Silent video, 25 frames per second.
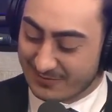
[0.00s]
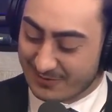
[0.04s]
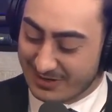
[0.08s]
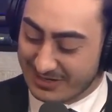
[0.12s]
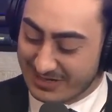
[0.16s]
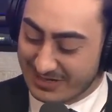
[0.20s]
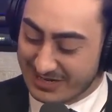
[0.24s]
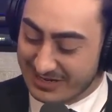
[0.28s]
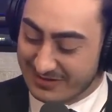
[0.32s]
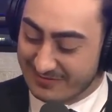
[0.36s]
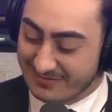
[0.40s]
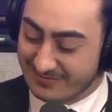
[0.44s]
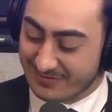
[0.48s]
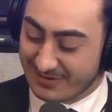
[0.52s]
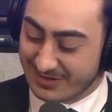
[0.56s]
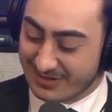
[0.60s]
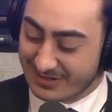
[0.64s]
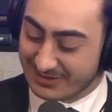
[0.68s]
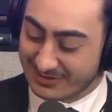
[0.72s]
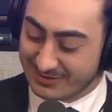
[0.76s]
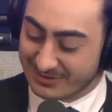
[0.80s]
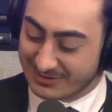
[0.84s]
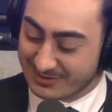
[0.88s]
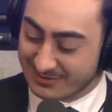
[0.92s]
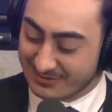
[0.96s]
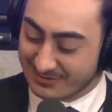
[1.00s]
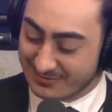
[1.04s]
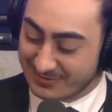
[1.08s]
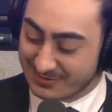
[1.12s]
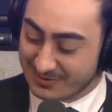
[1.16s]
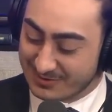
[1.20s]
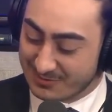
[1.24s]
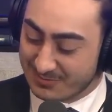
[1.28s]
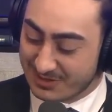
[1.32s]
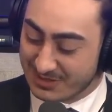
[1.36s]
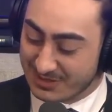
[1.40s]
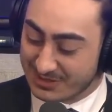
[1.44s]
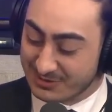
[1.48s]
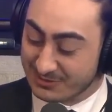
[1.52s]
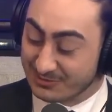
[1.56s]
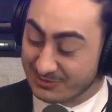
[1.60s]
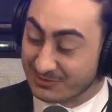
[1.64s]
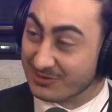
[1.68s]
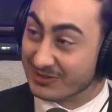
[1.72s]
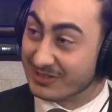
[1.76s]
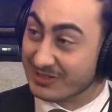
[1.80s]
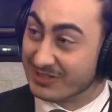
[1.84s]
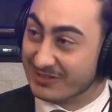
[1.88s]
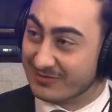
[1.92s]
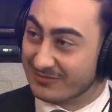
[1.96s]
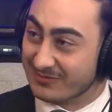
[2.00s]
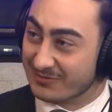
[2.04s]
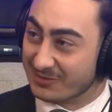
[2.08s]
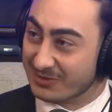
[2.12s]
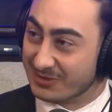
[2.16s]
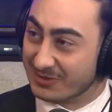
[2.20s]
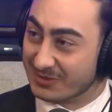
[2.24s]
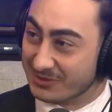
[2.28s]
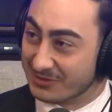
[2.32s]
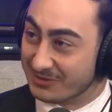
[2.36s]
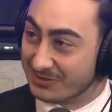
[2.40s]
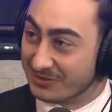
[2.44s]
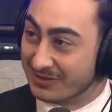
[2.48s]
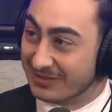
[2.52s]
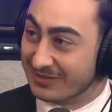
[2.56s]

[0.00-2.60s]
identifying yourself, so my children can avoid you.